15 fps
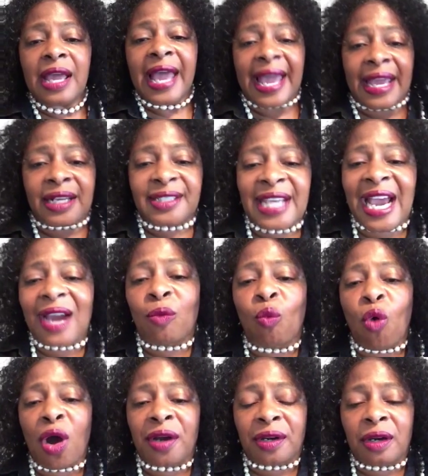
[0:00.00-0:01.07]
and Time
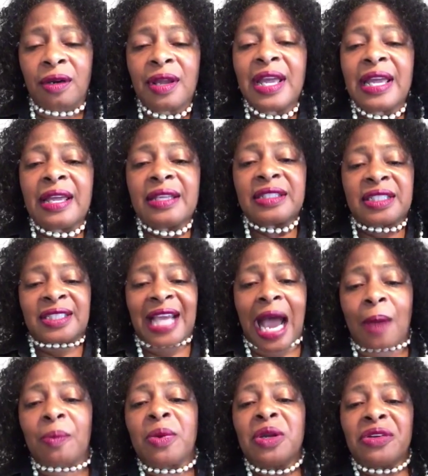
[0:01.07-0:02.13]
Warner stop
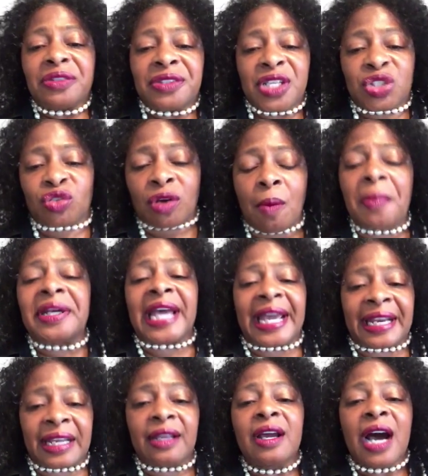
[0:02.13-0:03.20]

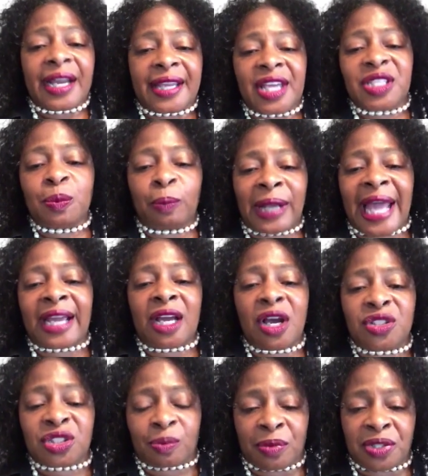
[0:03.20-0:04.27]
discriminating against black
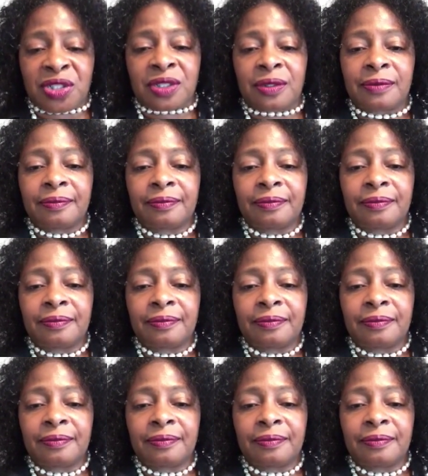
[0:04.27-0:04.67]
customers,